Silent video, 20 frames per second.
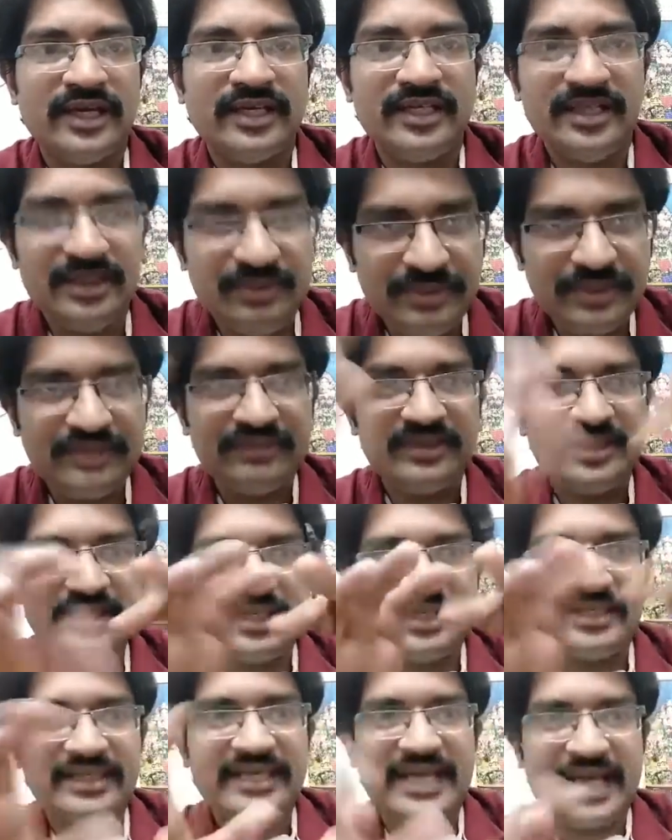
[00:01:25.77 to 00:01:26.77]
in between
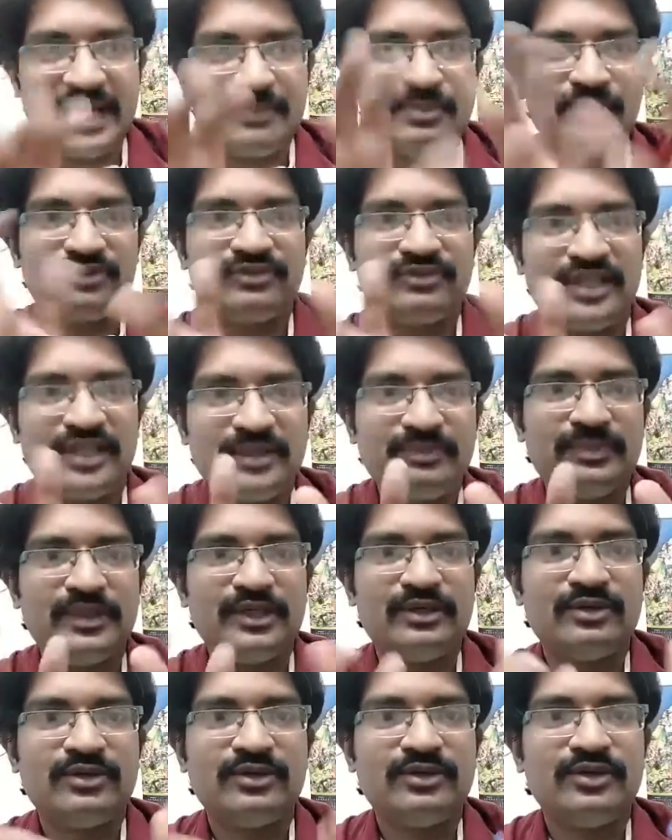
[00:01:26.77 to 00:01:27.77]
that gap of that pillow